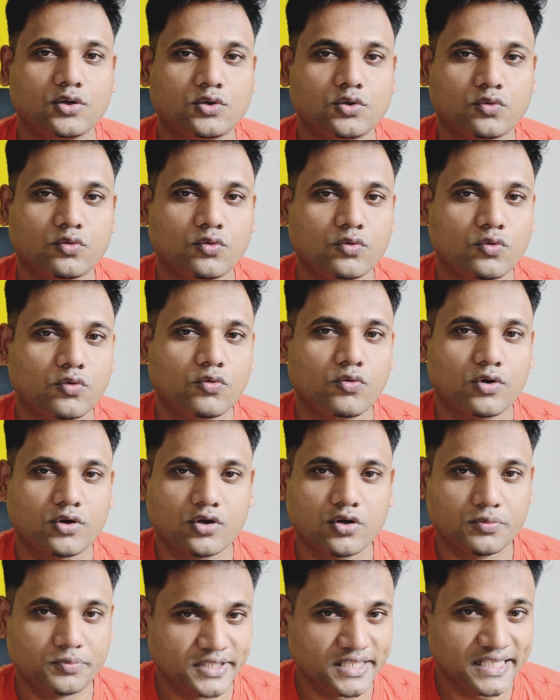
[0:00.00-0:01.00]
to one
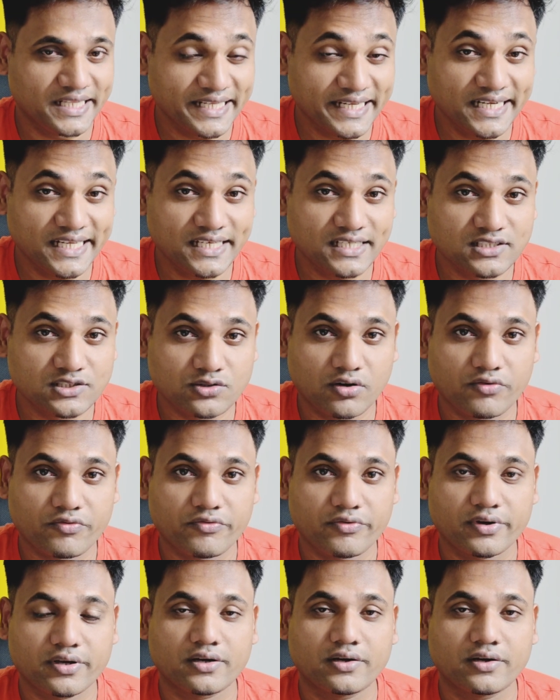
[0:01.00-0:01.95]
of the leading software